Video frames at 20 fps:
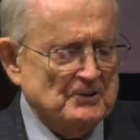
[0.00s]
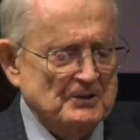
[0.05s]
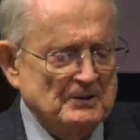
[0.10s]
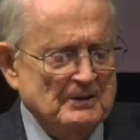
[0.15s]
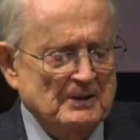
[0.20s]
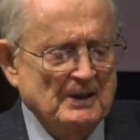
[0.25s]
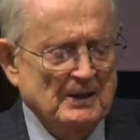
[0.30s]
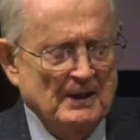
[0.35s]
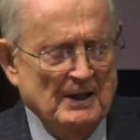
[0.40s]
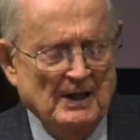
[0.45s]

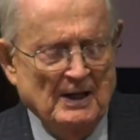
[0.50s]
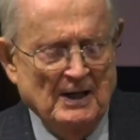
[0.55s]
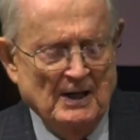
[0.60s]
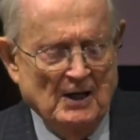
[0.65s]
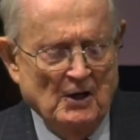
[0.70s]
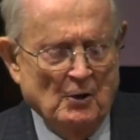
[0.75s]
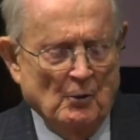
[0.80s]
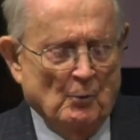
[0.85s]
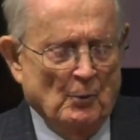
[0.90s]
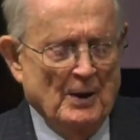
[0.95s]
And
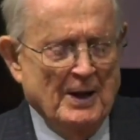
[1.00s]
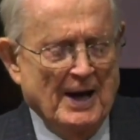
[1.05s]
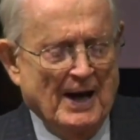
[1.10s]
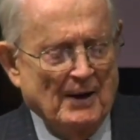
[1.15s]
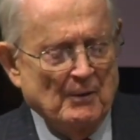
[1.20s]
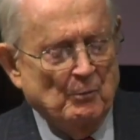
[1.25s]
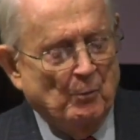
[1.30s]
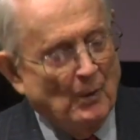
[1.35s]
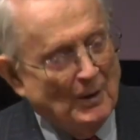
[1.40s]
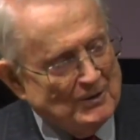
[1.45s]
we
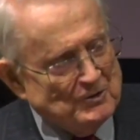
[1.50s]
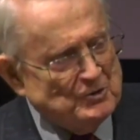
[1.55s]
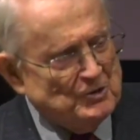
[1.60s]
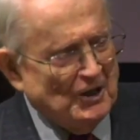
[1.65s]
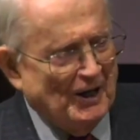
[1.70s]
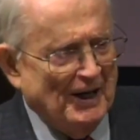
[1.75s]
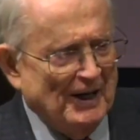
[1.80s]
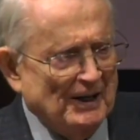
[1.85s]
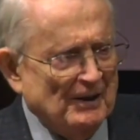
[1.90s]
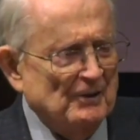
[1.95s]
had one
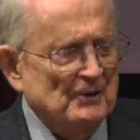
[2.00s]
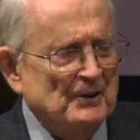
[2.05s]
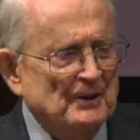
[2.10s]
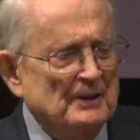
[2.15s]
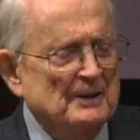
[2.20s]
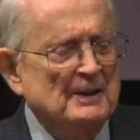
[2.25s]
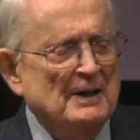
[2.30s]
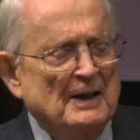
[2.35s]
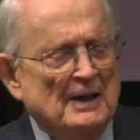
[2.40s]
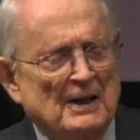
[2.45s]
child,
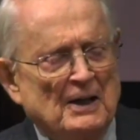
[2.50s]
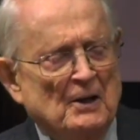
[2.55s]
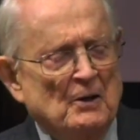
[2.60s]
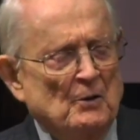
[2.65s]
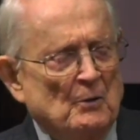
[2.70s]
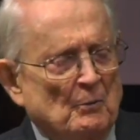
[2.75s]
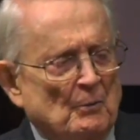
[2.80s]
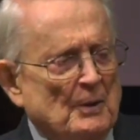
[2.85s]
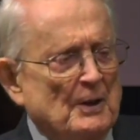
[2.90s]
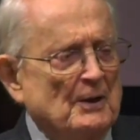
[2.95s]
and
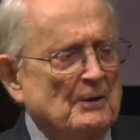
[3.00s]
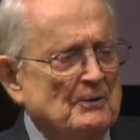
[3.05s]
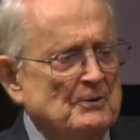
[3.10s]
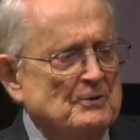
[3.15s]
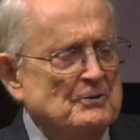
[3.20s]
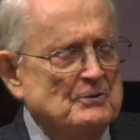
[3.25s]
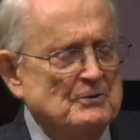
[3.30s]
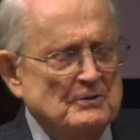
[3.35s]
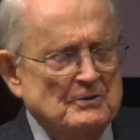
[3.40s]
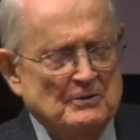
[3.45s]
we had
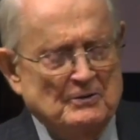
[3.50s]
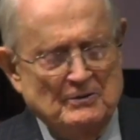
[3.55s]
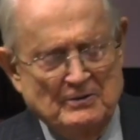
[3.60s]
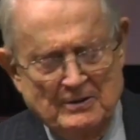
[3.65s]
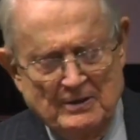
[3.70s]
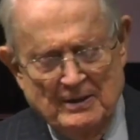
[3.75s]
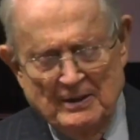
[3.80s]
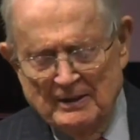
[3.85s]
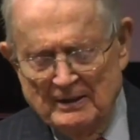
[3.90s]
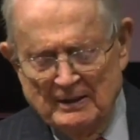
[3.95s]

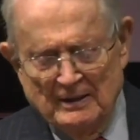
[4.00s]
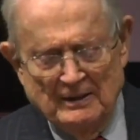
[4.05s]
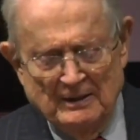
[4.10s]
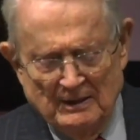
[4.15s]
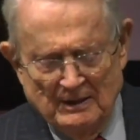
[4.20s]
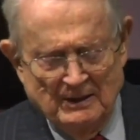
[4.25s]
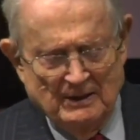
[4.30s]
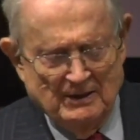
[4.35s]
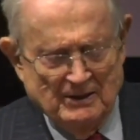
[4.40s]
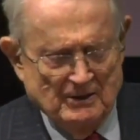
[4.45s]

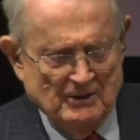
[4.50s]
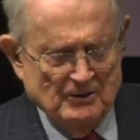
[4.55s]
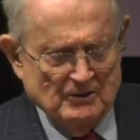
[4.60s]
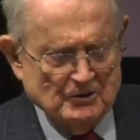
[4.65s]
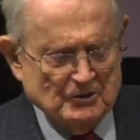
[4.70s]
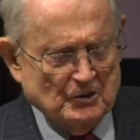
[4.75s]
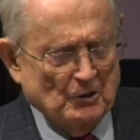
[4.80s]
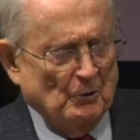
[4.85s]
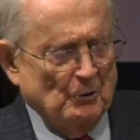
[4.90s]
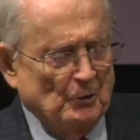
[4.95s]

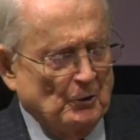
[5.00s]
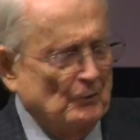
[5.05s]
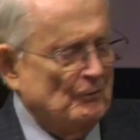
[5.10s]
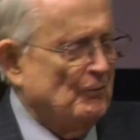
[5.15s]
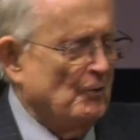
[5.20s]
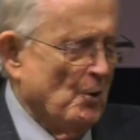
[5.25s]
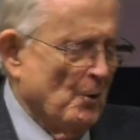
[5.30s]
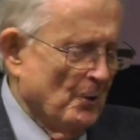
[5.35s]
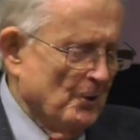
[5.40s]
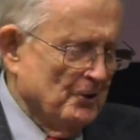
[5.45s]
so looked
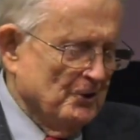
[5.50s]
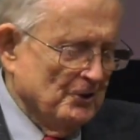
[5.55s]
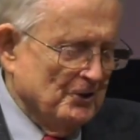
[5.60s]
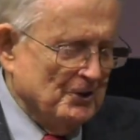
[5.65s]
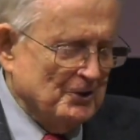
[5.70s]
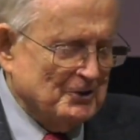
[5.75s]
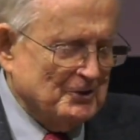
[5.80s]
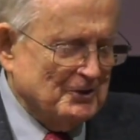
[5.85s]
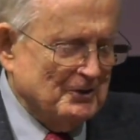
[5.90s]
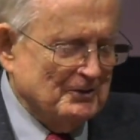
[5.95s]
forward to
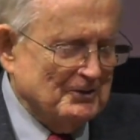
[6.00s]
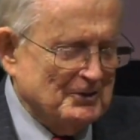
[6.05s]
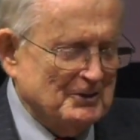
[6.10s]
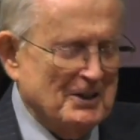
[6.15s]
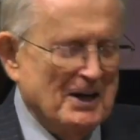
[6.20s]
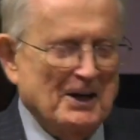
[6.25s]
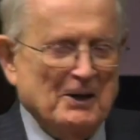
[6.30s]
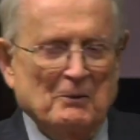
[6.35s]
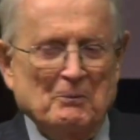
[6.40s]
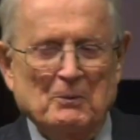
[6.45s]
this
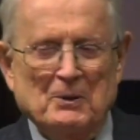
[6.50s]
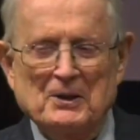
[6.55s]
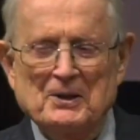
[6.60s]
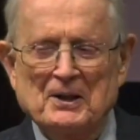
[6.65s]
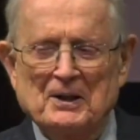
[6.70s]
second one.